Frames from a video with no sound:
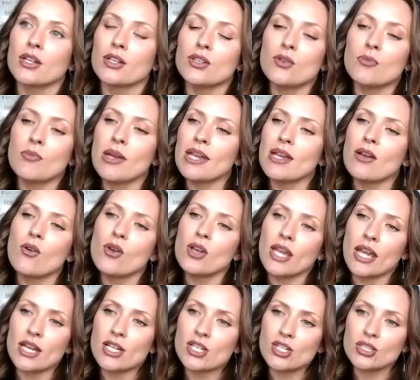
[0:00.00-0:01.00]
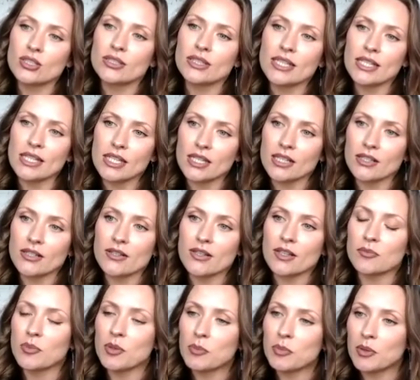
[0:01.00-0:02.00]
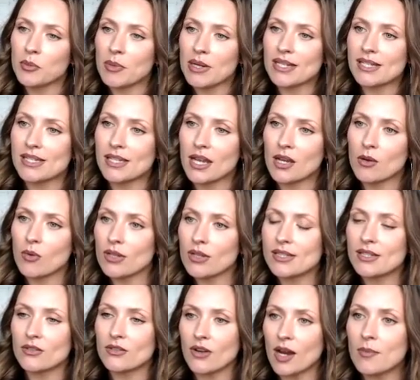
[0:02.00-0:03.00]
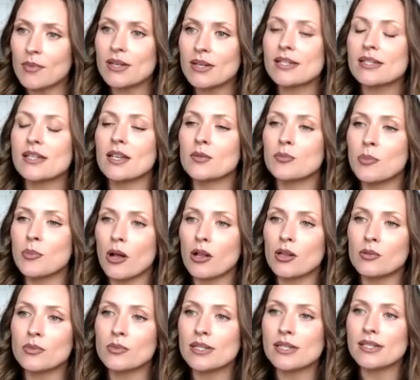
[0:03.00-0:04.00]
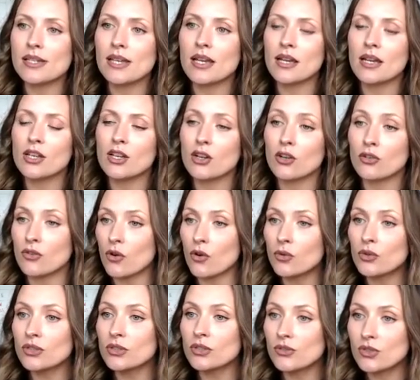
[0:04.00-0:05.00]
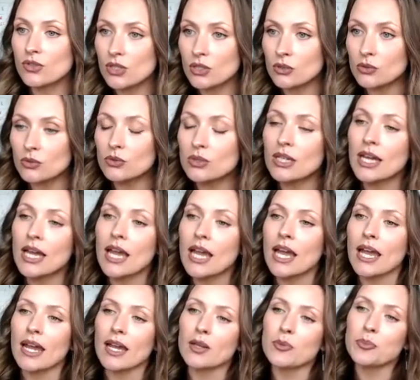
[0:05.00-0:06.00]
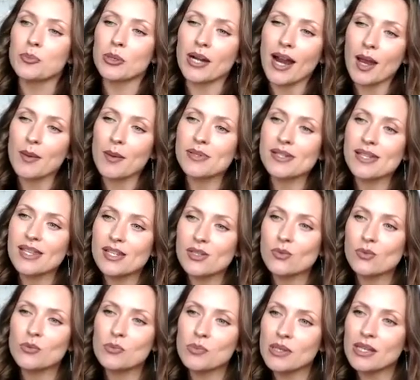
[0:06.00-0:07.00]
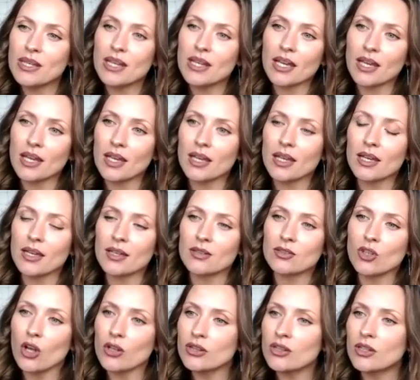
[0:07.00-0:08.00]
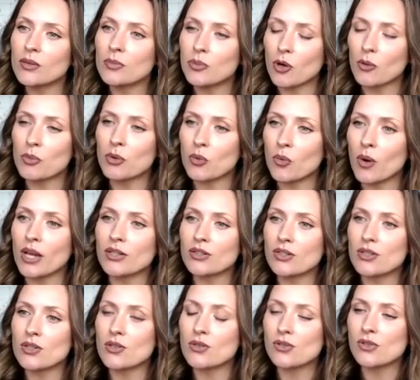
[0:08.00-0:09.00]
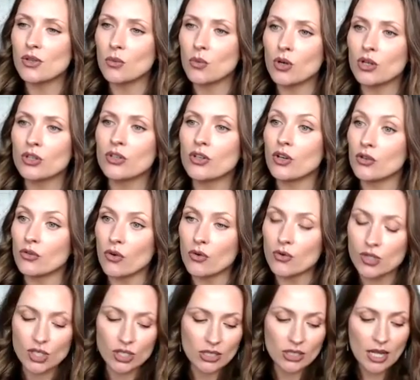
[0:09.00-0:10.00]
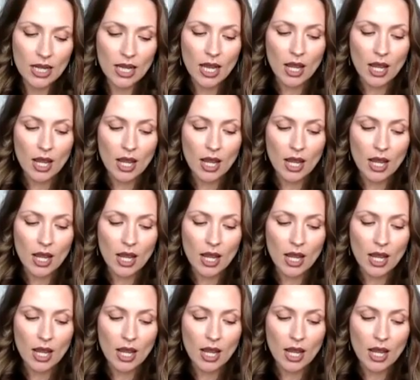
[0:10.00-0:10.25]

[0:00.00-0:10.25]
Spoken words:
You may occasionally hear that people may say, well, ceramics and polymers corrode too, and perhaps this would be not the proper way to use the word corrosion.